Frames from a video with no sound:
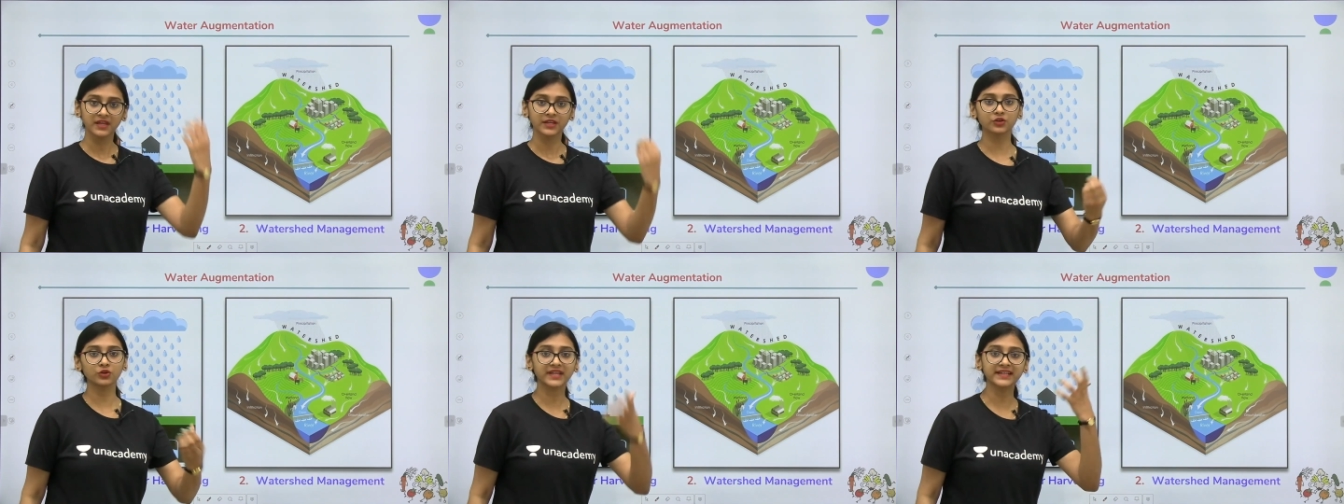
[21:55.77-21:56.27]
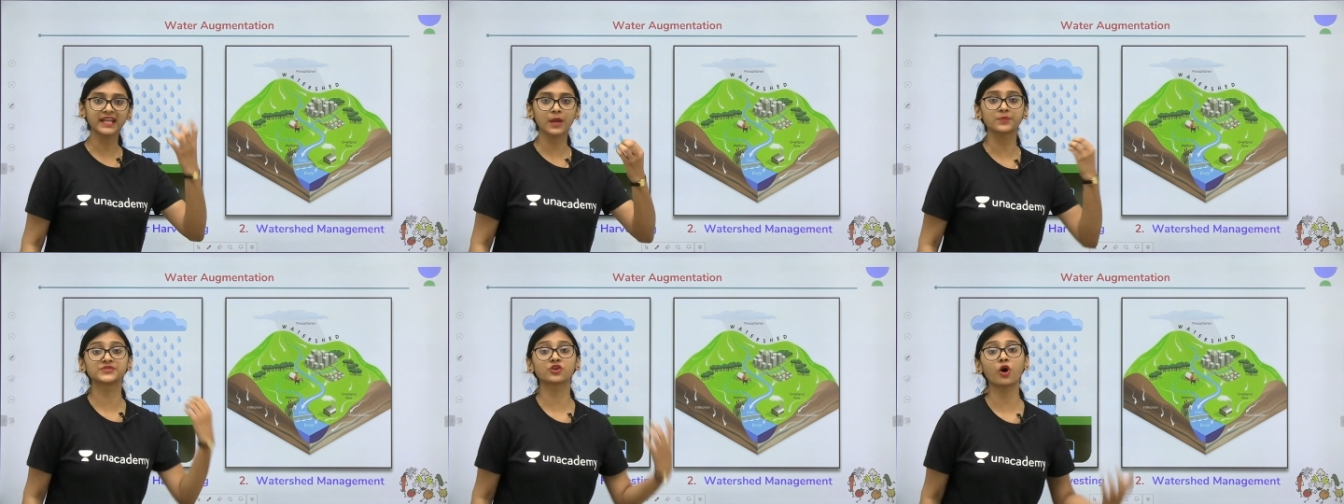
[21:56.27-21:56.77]
you know, get
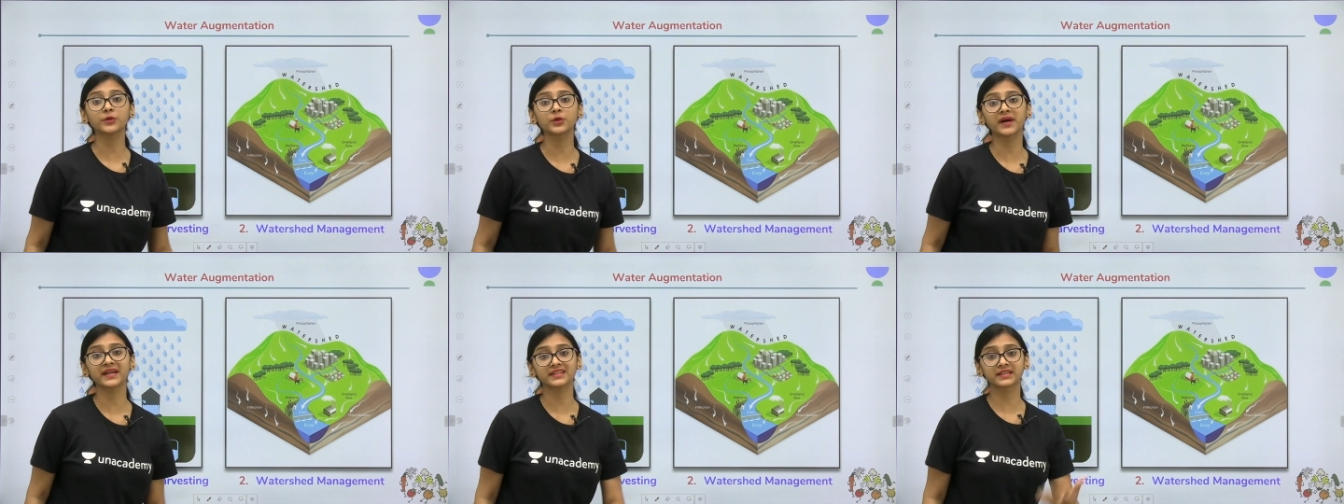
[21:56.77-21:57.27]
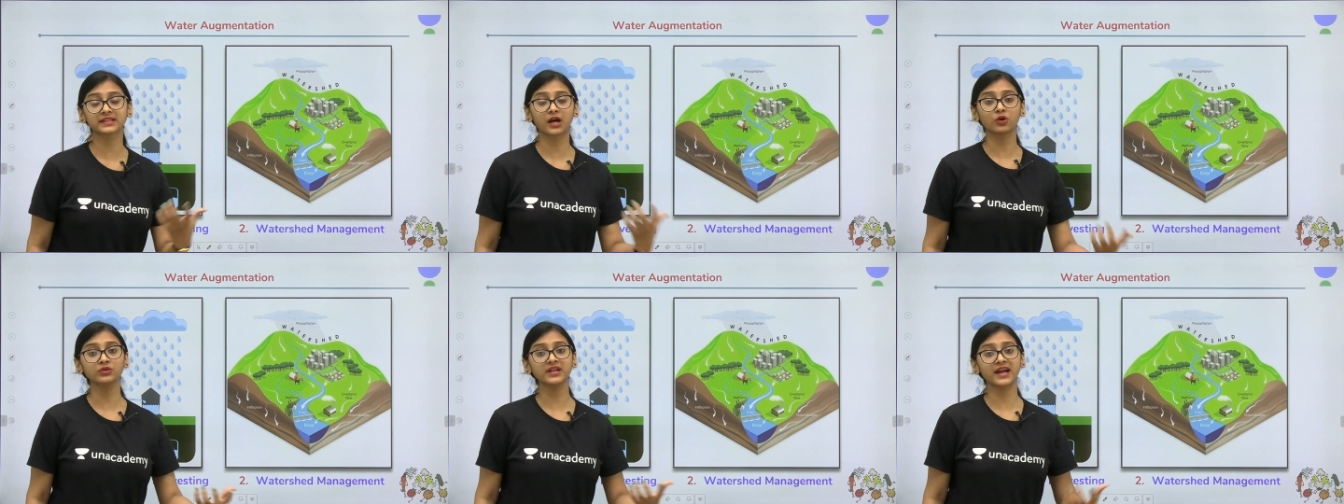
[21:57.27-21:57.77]
absorbed by the
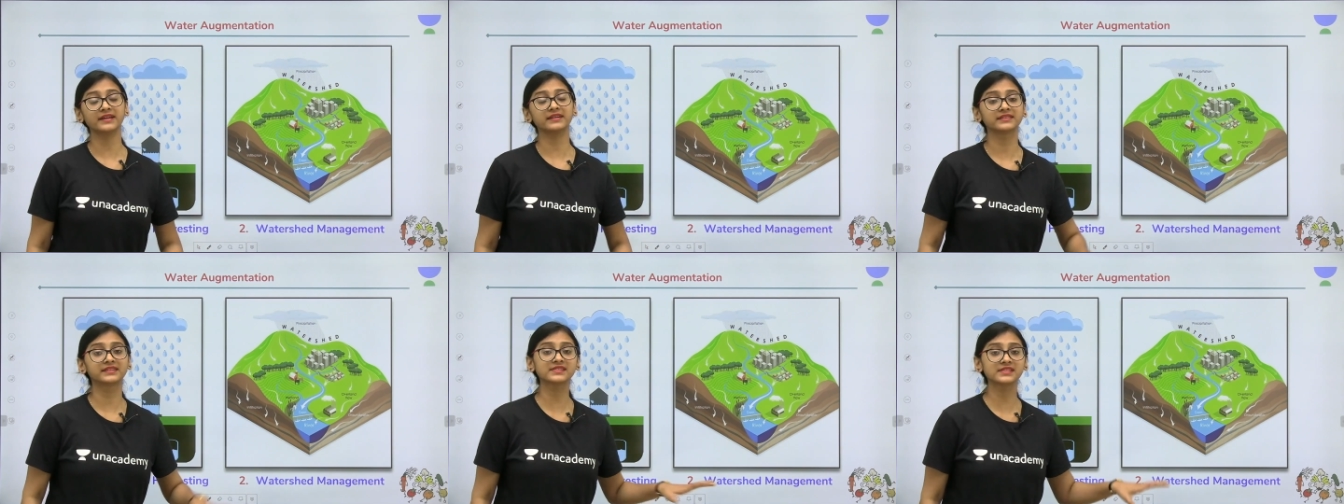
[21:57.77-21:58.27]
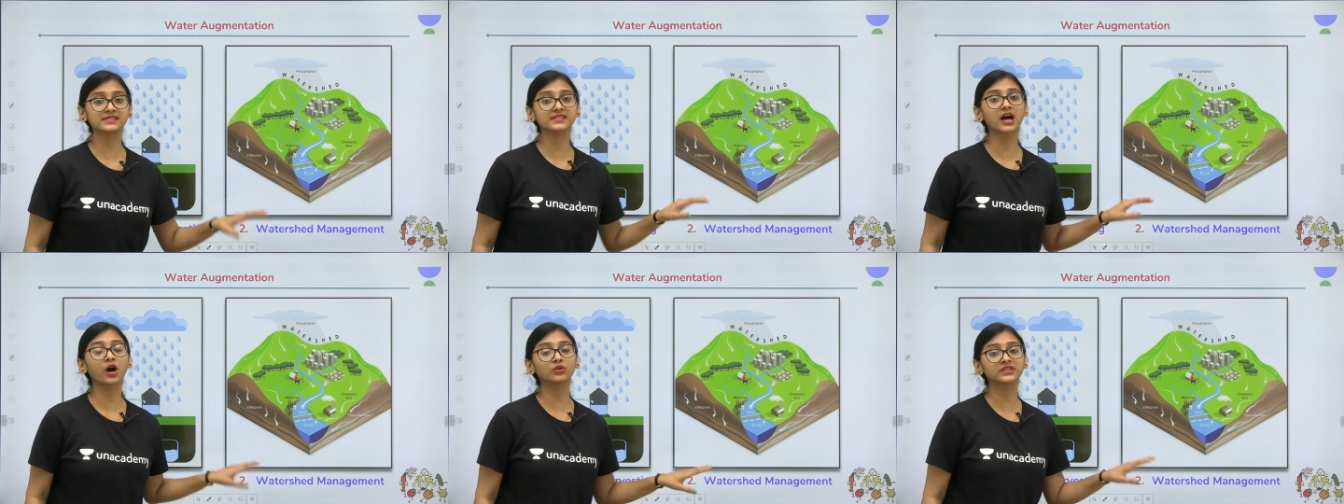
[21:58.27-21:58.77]
ground, and this
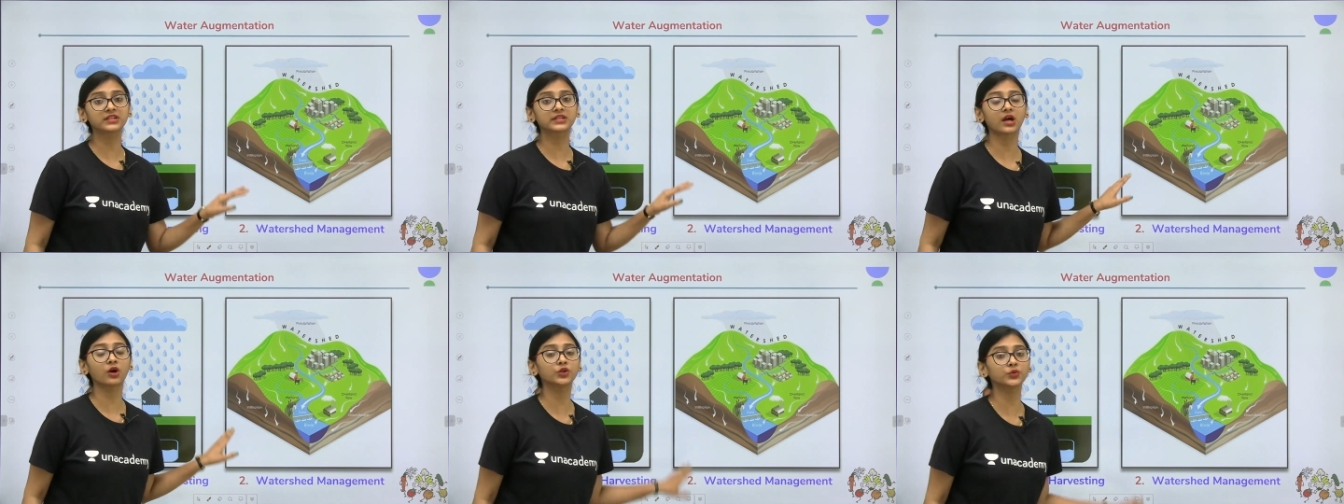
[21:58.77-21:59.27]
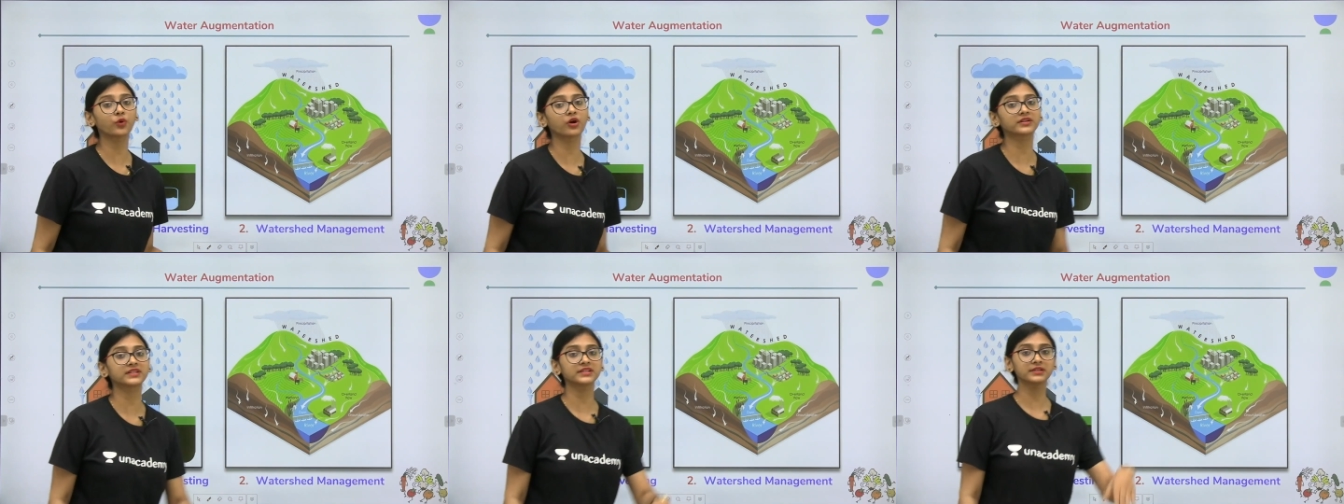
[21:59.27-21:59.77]
is how the
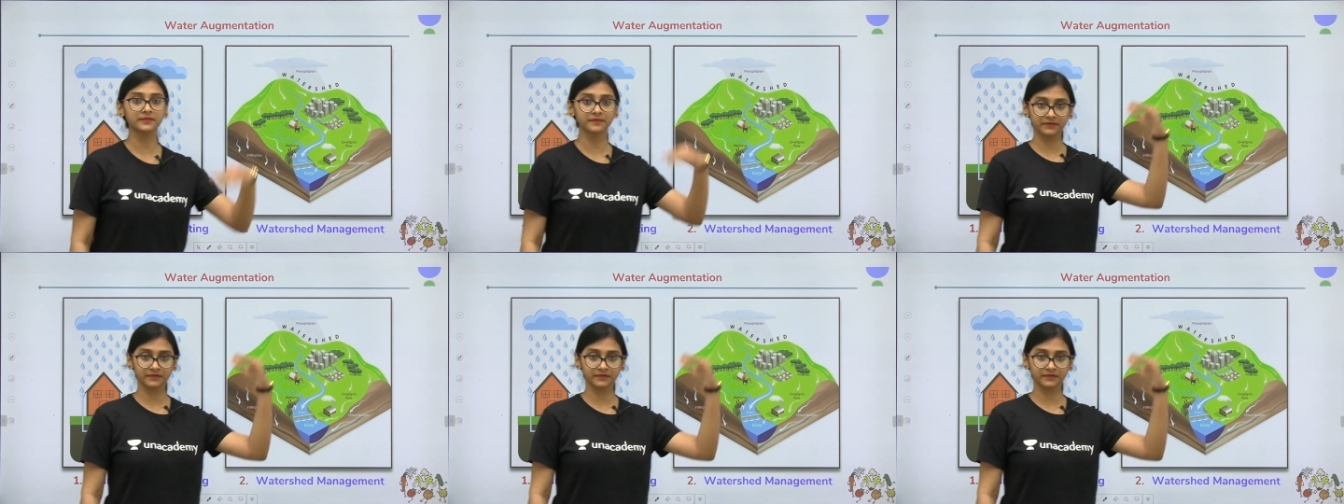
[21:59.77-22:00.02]
groundwater